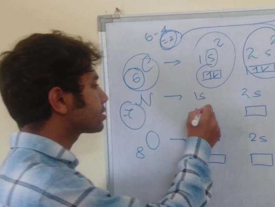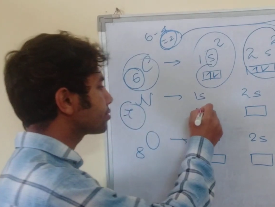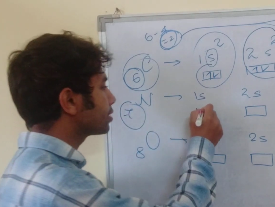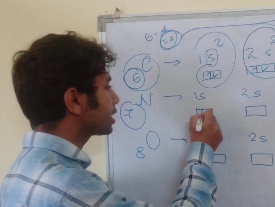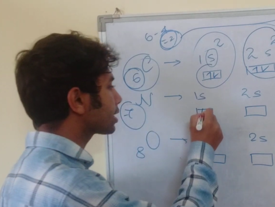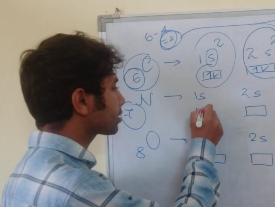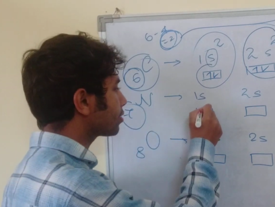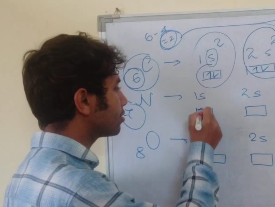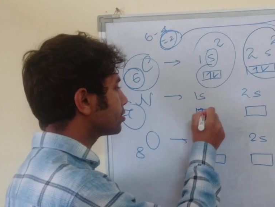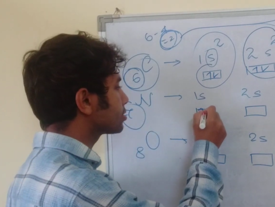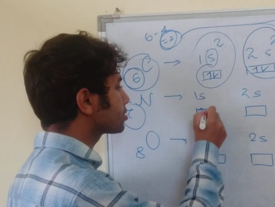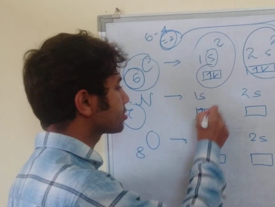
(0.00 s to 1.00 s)
2
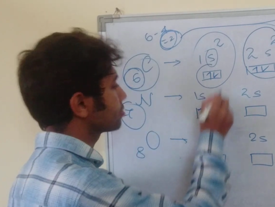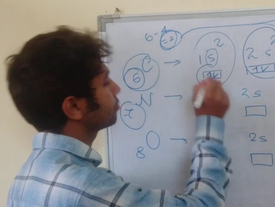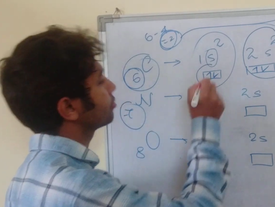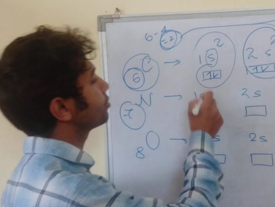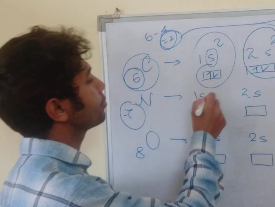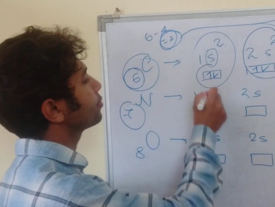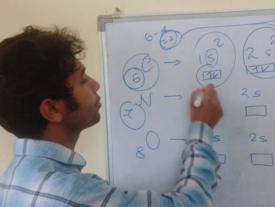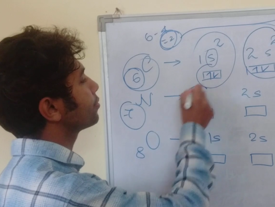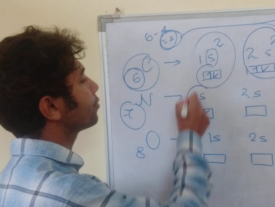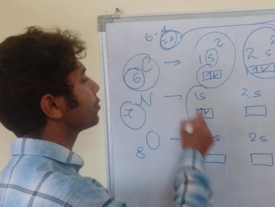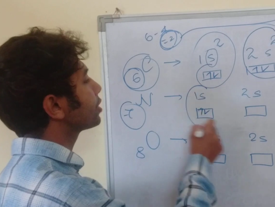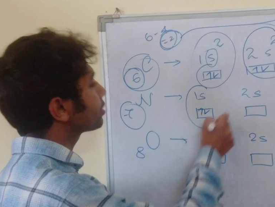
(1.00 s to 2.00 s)
electrons we
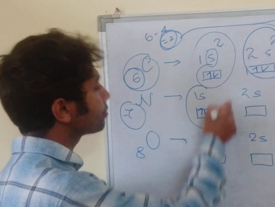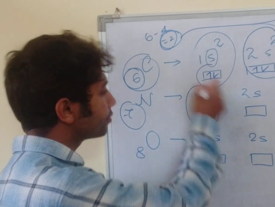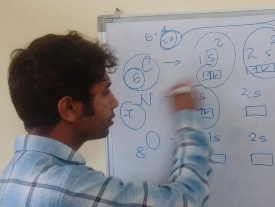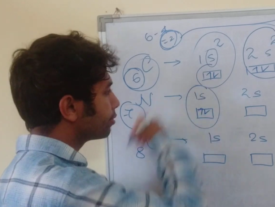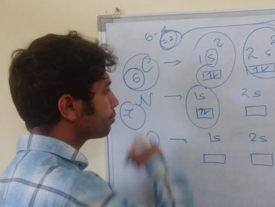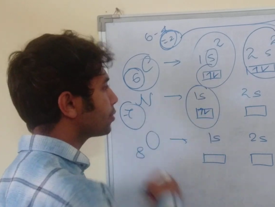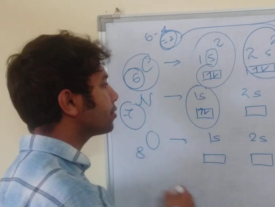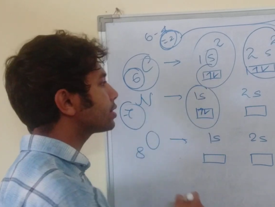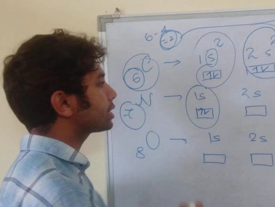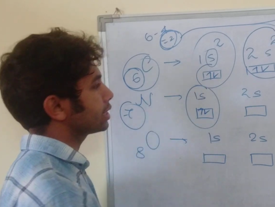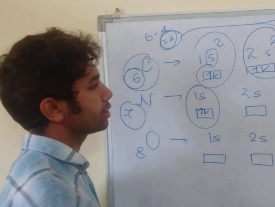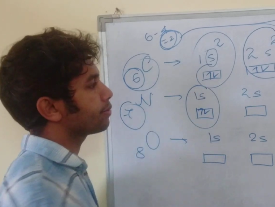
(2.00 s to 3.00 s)
will put
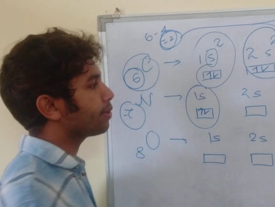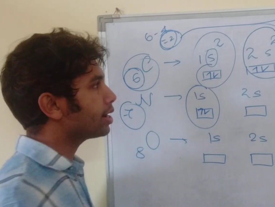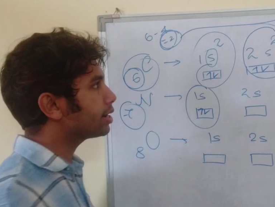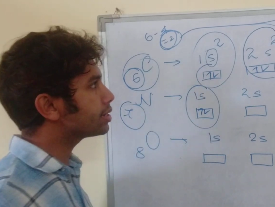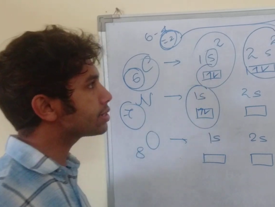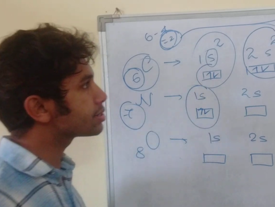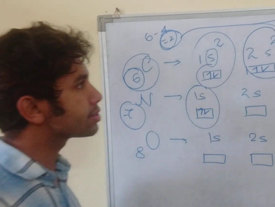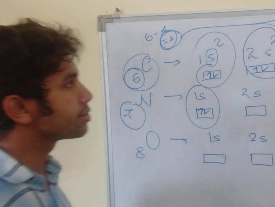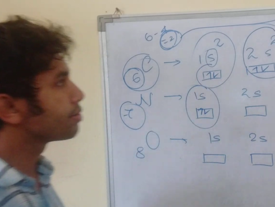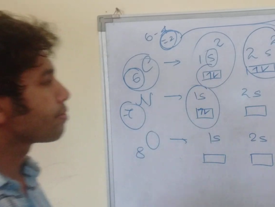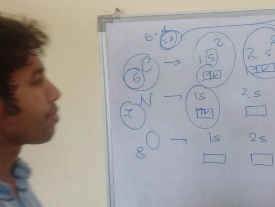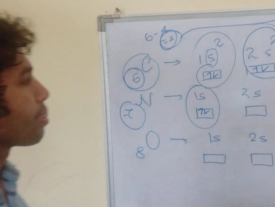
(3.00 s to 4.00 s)
in 1s,
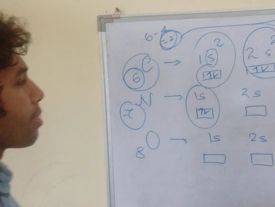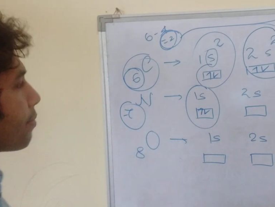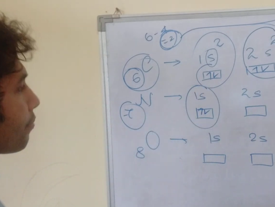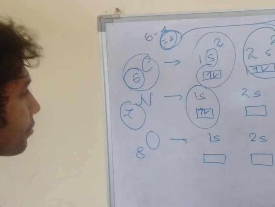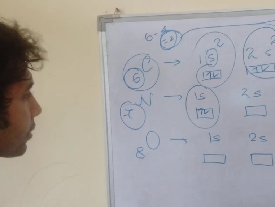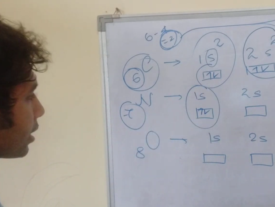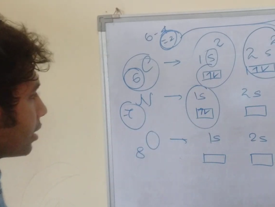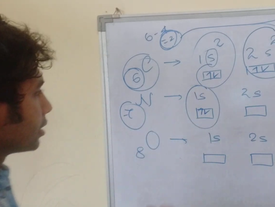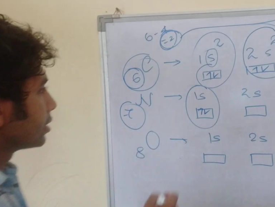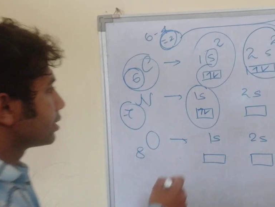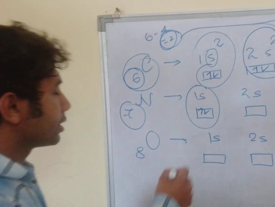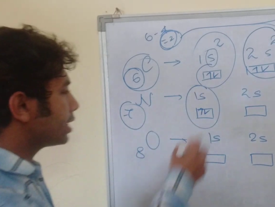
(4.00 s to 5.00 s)

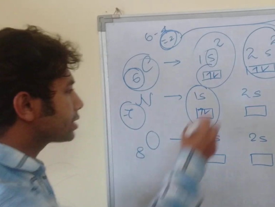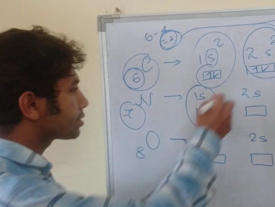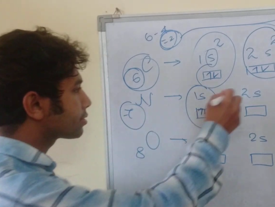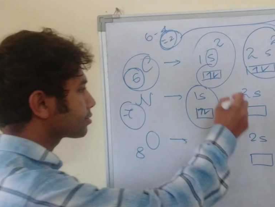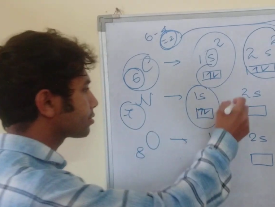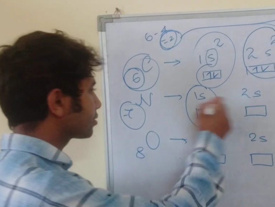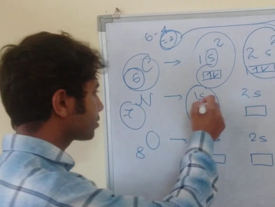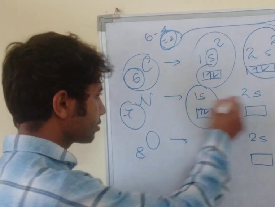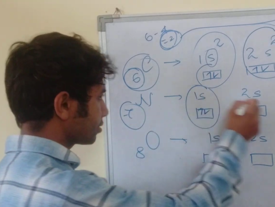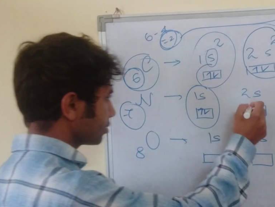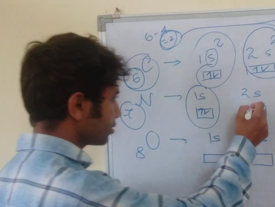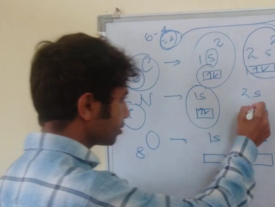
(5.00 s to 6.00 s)
rest
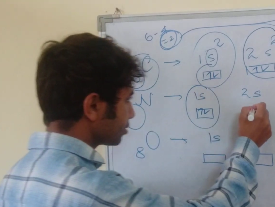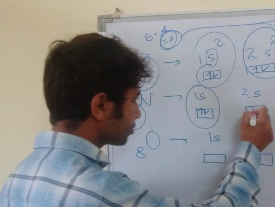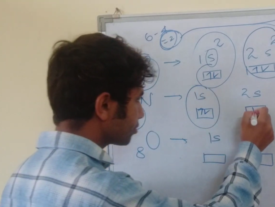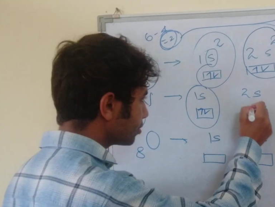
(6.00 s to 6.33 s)
2